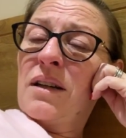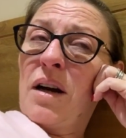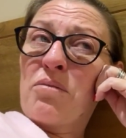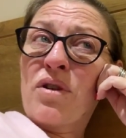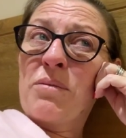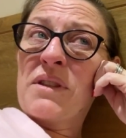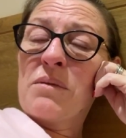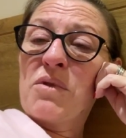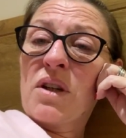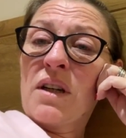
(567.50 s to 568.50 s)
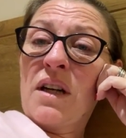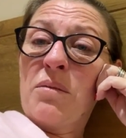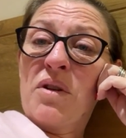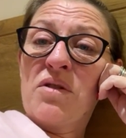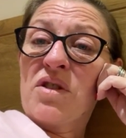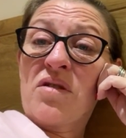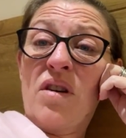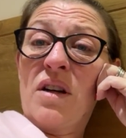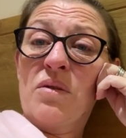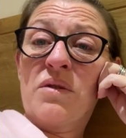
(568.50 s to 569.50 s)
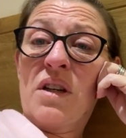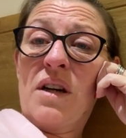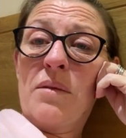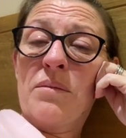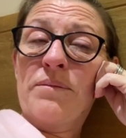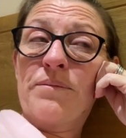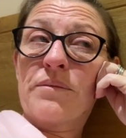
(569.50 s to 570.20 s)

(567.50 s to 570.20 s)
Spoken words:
I promise I'm not going to come on and just cry all the time.